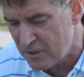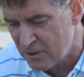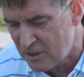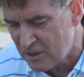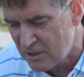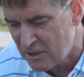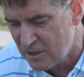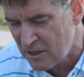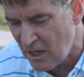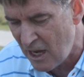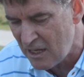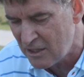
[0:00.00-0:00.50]

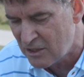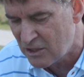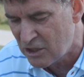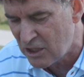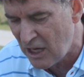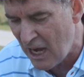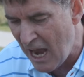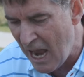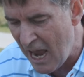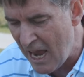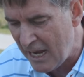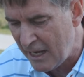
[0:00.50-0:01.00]
such
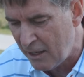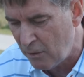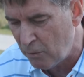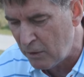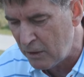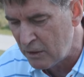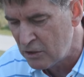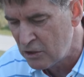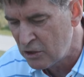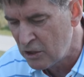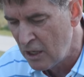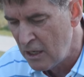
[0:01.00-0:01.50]

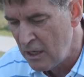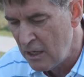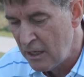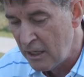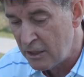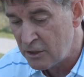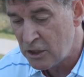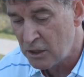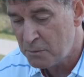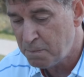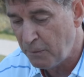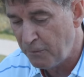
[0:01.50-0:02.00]
anguish.
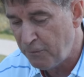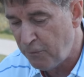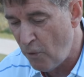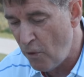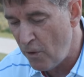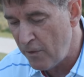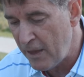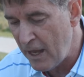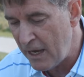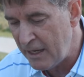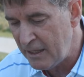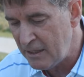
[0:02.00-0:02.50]
And just
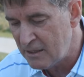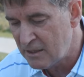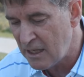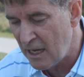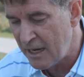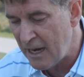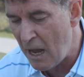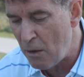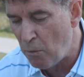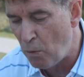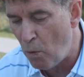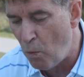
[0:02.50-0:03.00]
before that, he
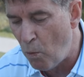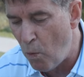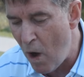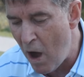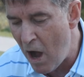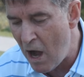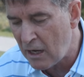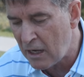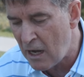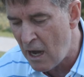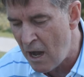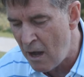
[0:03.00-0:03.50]
said, I will
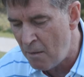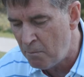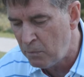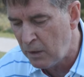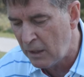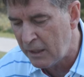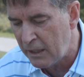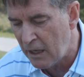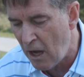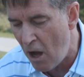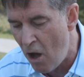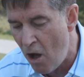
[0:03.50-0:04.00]
walk
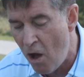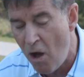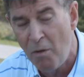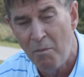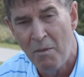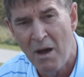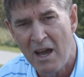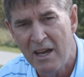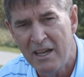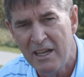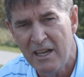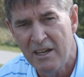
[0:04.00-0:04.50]
humbly all
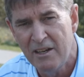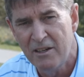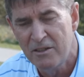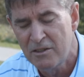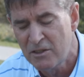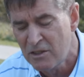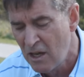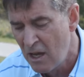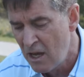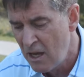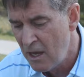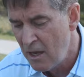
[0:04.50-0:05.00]
my
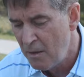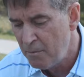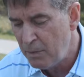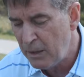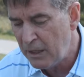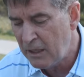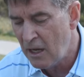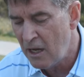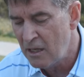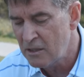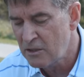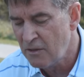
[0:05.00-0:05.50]
years
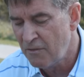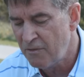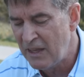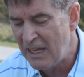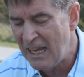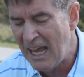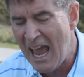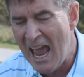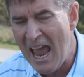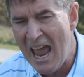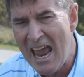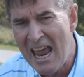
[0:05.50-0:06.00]
because of
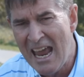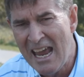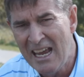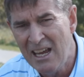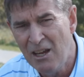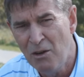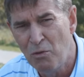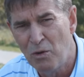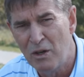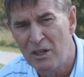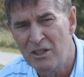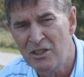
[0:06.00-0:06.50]
the
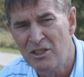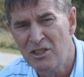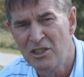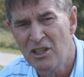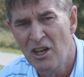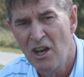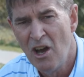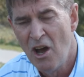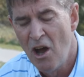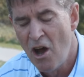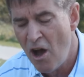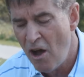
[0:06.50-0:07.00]
anguish
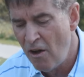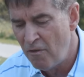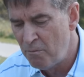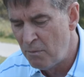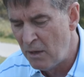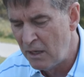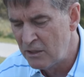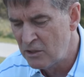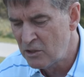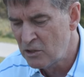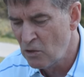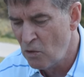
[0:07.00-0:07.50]
of
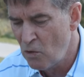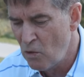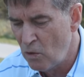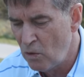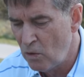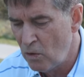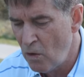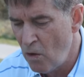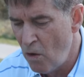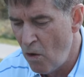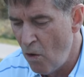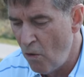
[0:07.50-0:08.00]
my
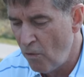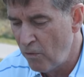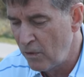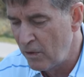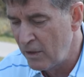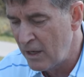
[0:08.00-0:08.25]
soul. Over